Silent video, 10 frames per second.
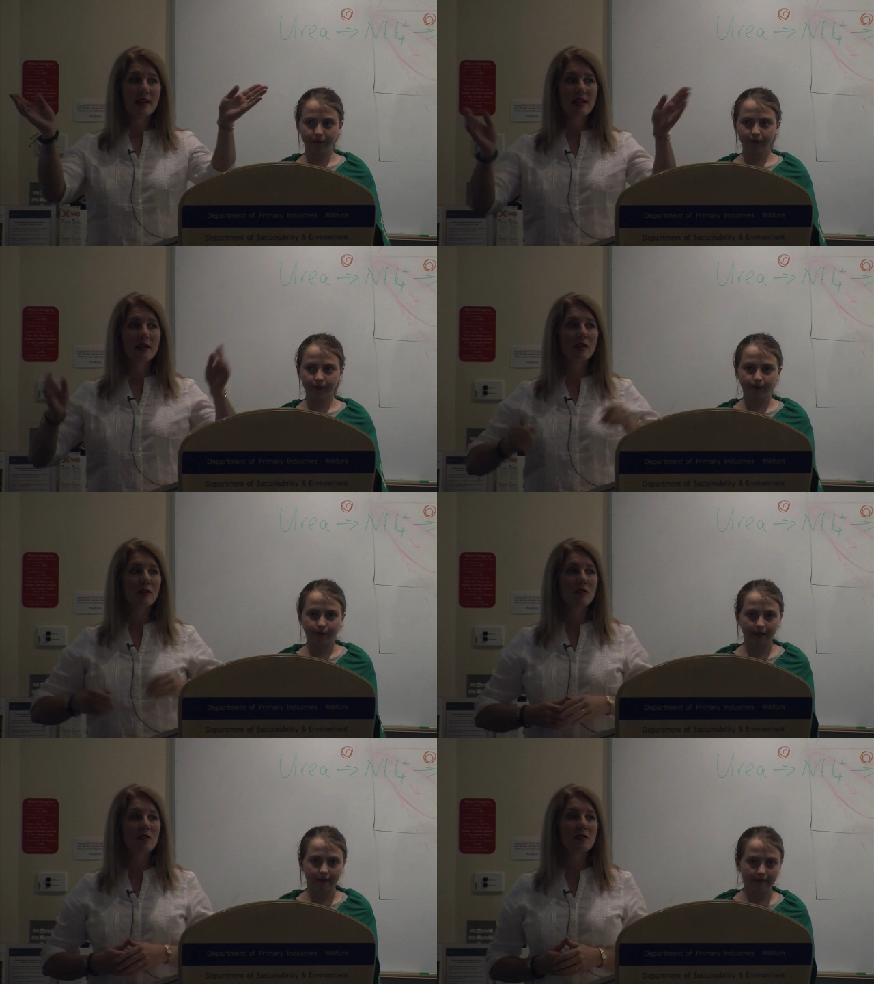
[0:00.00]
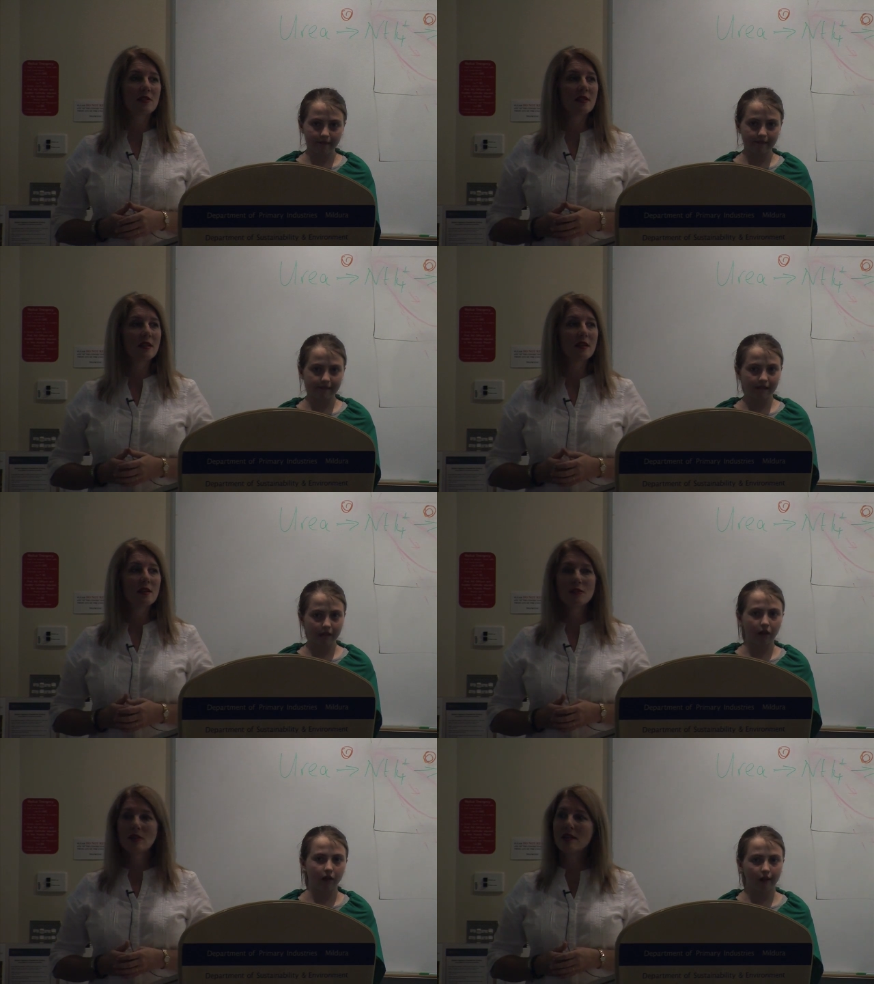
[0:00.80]
Speaker 1: link across
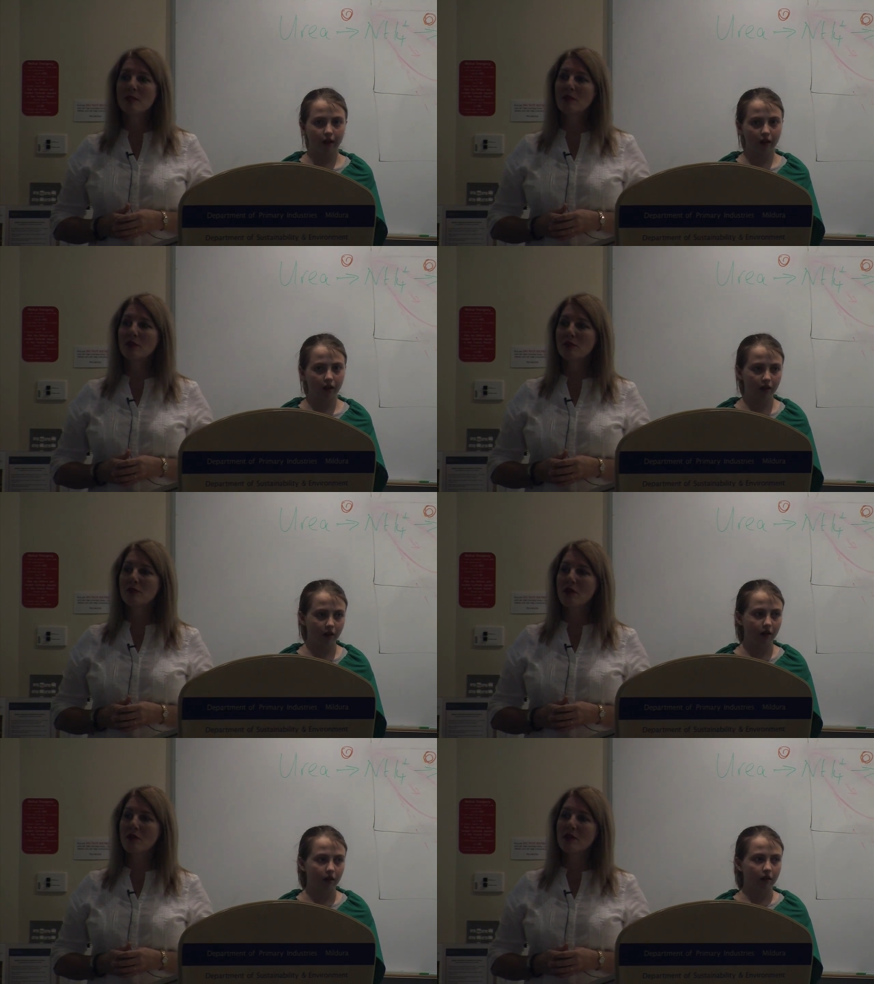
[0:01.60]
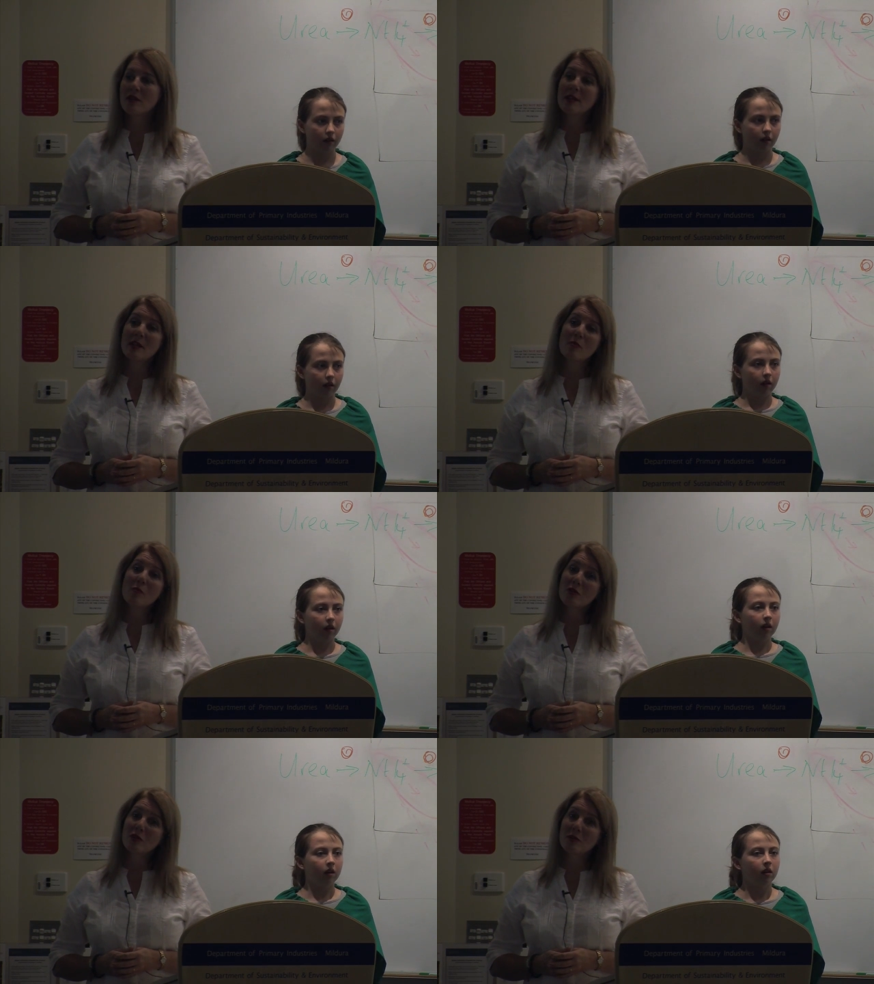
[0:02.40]
to anybody you know, and they can
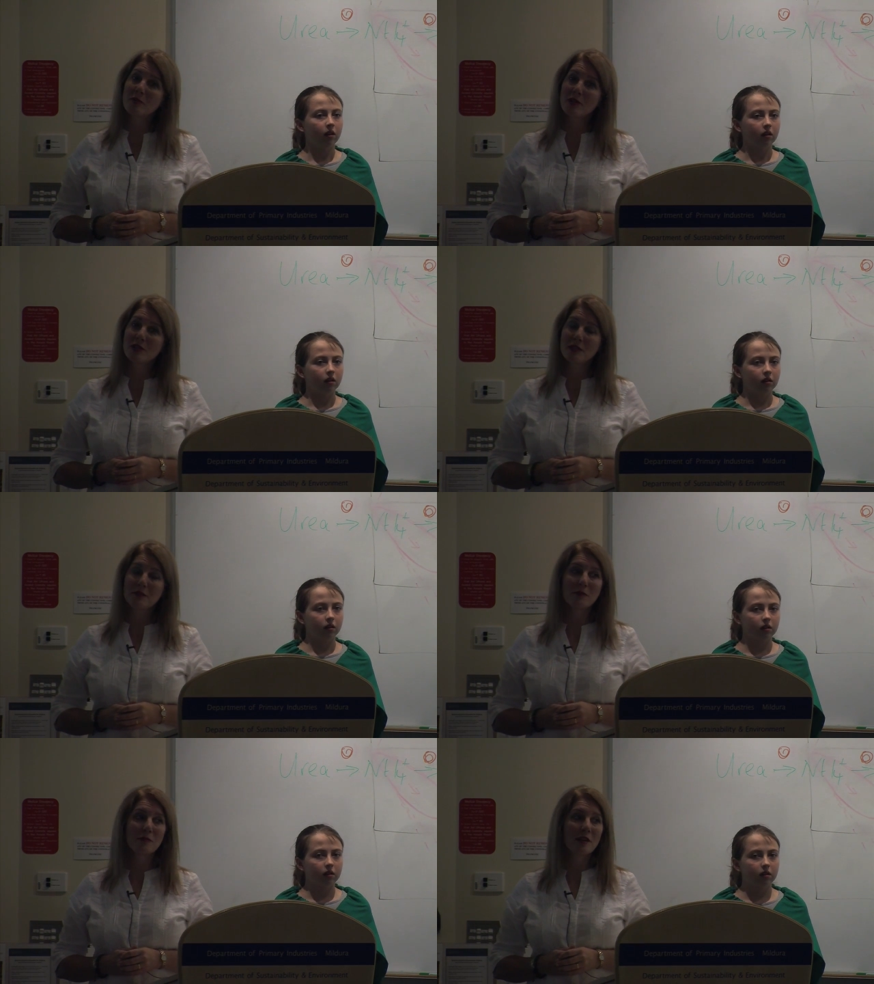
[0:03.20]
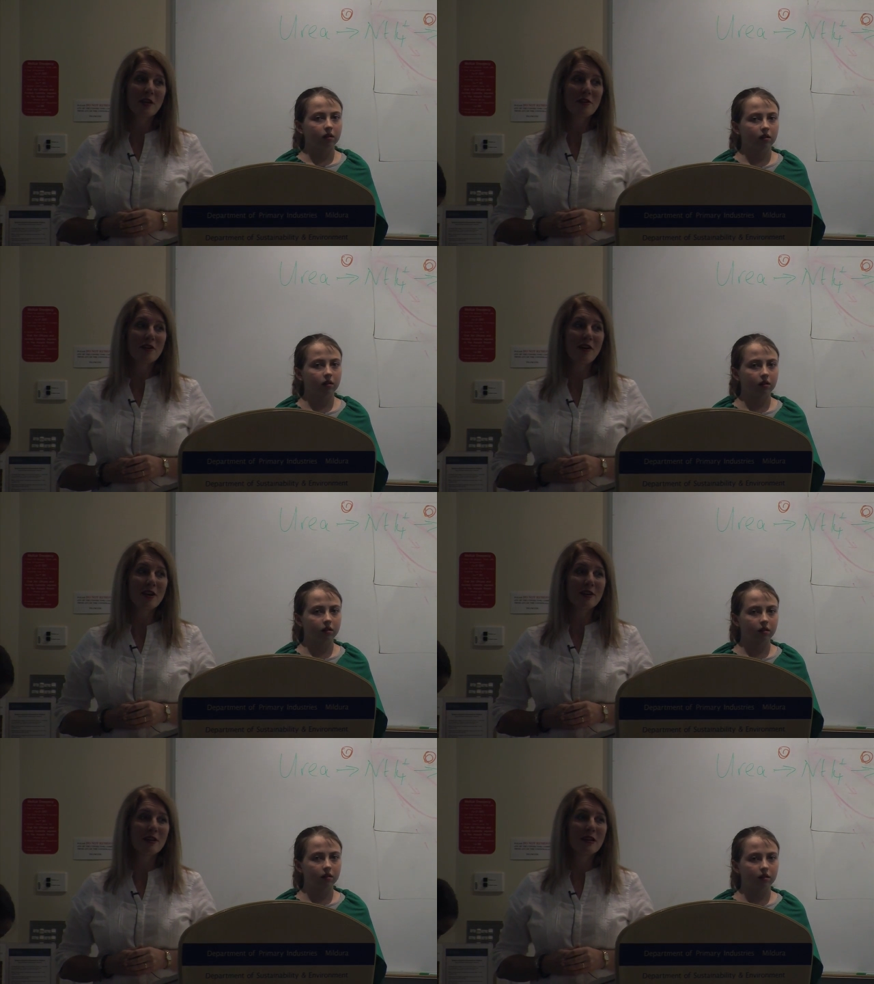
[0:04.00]
watch the project for free online.